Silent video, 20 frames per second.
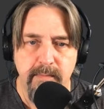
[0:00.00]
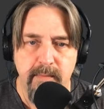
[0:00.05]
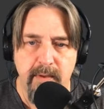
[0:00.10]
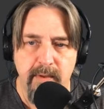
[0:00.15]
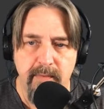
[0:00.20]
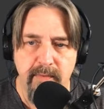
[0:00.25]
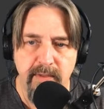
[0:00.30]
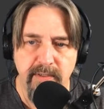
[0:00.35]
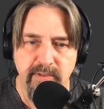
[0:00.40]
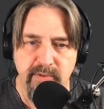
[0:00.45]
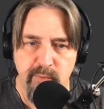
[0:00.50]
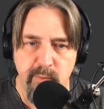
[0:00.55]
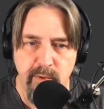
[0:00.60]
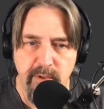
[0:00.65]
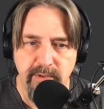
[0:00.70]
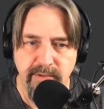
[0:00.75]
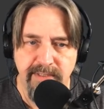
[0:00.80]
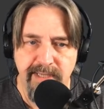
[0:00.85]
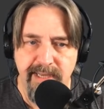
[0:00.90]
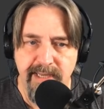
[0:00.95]
This
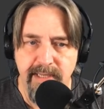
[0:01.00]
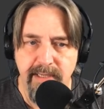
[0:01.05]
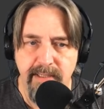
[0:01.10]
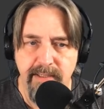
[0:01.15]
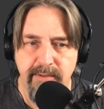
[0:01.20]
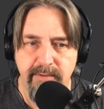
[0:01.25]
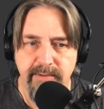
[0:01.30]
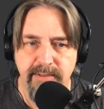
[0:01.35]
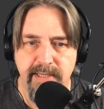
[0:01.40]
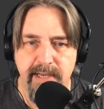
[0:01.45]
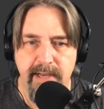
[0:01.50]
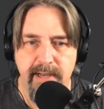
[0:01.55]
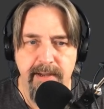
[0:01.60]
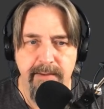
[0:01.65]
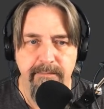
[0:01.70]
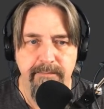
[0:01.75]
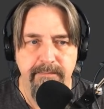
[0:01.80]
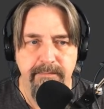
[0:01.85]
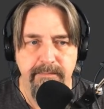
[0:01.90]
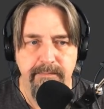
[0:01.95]
will take a little
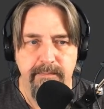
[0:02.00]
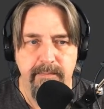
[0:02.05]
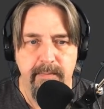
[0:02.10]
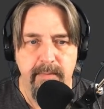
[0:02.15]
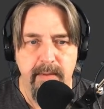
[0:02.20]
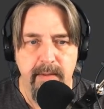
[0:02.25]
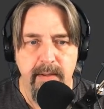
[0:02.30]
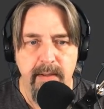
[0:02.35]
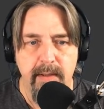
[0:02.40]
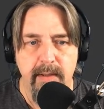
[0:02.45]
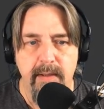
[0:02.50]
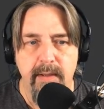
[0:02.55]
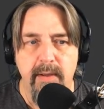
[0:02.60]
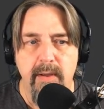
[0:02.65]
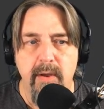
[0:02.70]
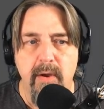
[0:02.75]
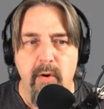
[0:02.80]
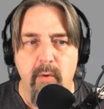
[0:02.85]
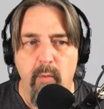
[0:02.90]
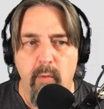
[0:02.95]
time.
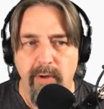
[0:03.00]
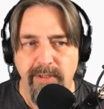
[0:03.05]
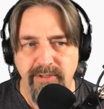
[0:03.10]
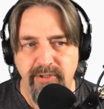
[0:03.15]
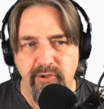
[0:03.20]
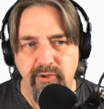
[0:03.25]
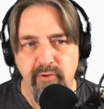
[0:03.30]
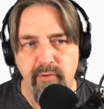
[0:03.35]
Once